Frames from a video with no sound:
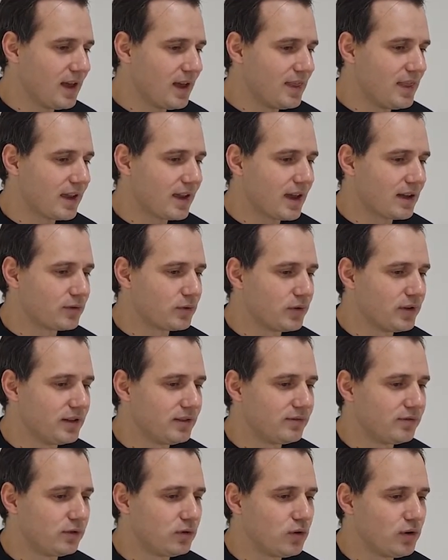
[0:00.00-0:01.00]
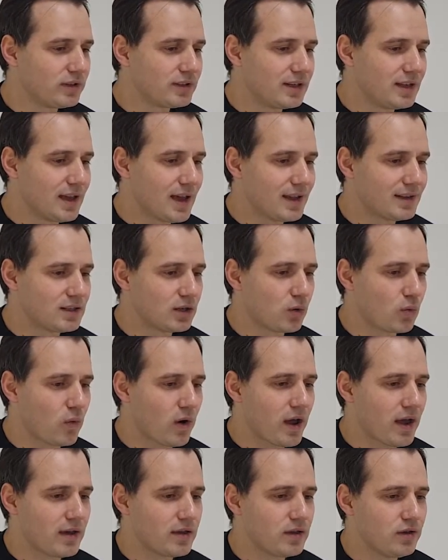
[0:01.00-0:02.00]
They can read fluently and
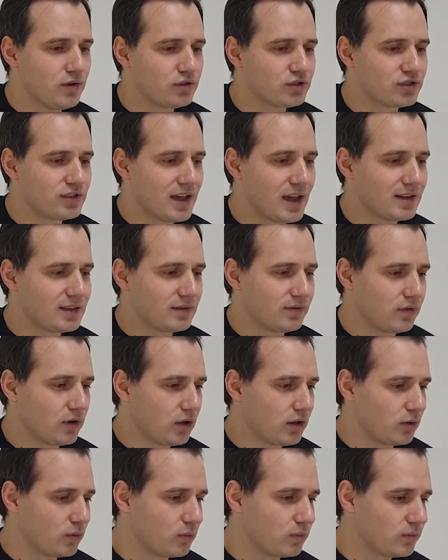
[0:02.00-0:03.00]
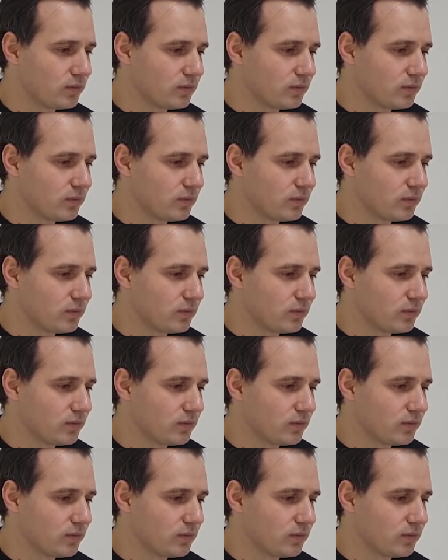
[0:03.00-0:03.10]
acquire huge data volume,